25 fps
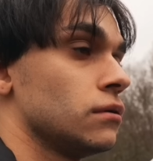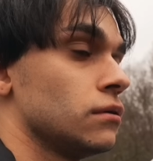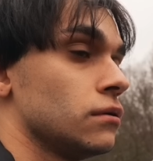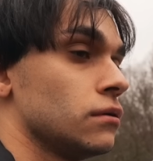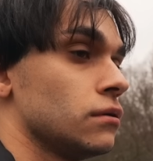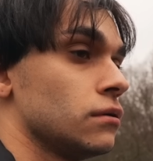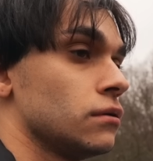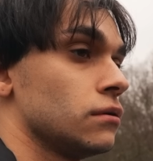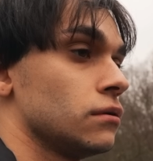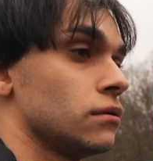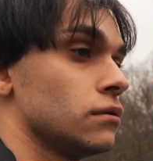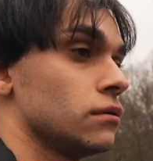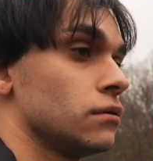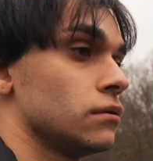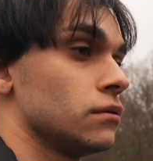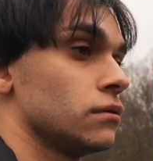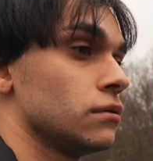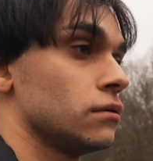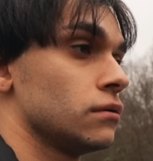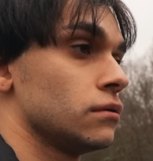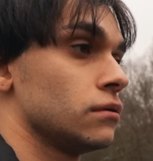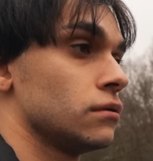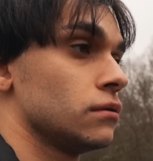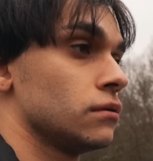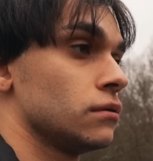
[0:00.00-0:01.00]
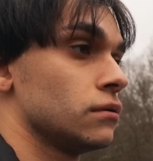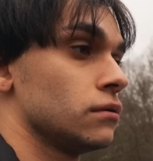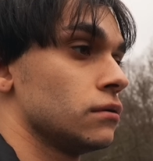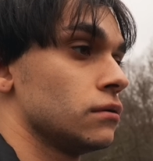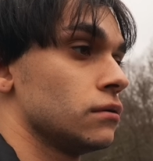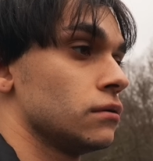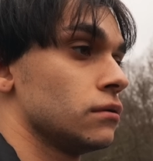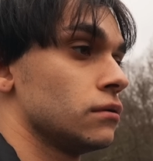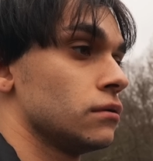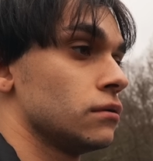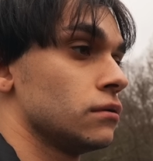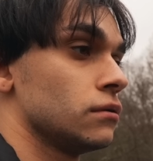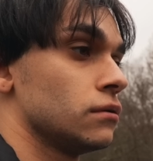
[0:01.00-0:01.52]

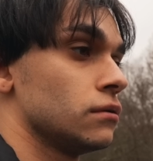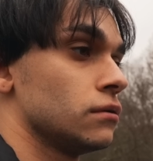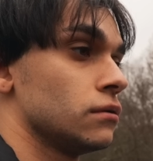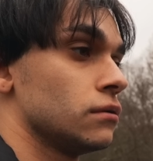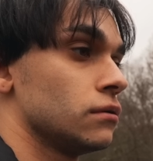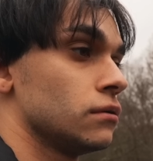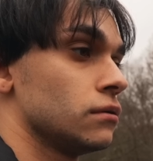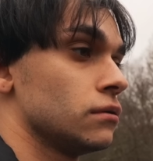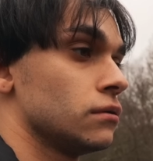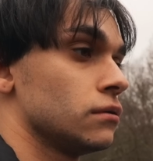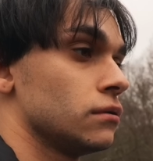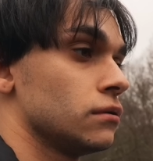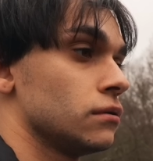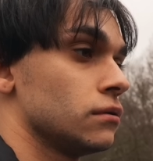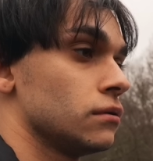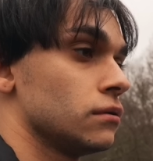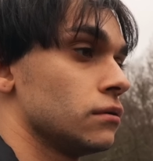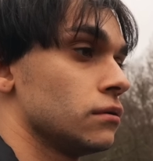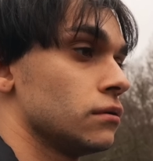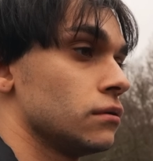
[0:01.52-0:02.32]
This person isn't speaking.